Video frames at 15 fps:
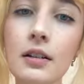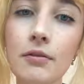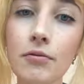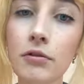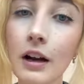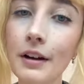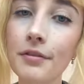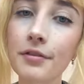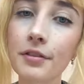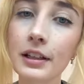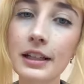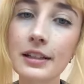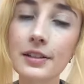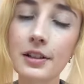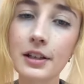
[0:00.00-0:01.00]

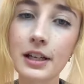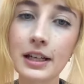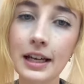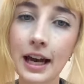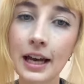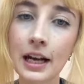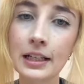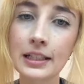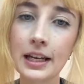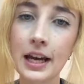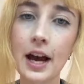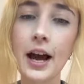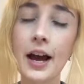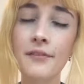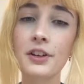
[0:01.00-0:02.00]
roughly so you can get an
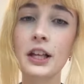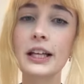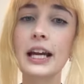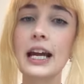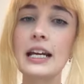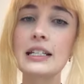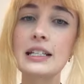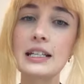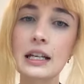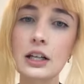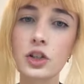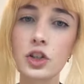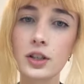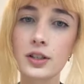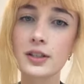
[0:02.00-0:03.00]
idea. I feel like 18
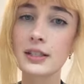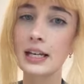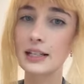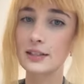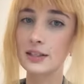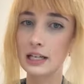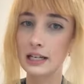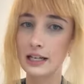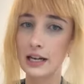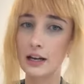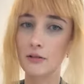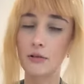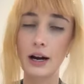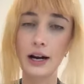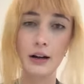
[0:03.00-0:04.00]
inches tends to
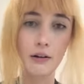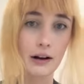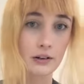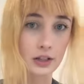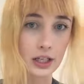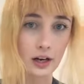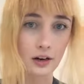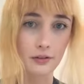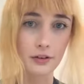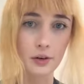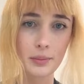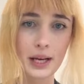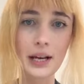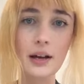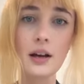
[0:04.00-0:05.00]
hit right around here for
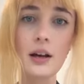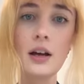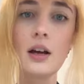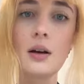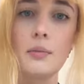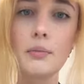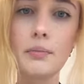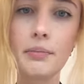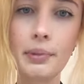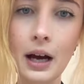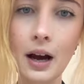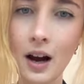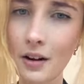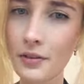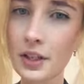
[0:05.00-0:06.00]
me.
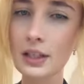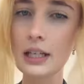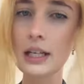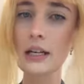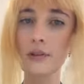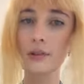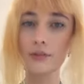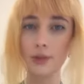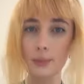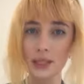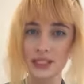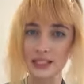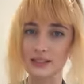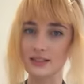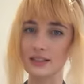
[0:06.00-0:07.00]
But obviously, even from a
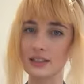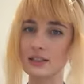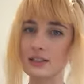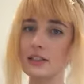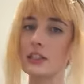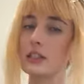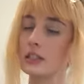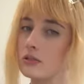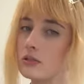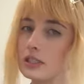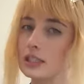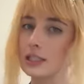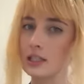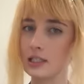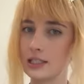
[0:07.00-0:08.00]
distance, you
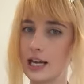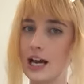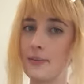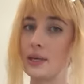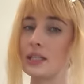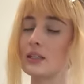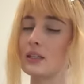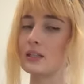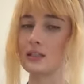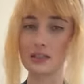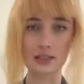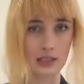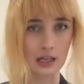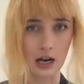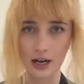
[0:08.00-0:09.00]
see the diamond. This
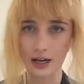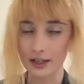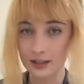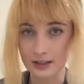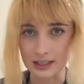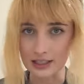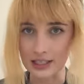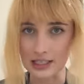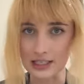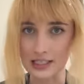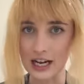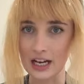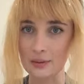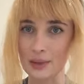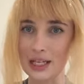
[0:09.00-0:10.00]
is not a dinky
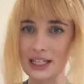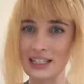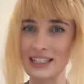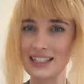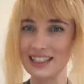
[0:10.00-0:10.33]
diamond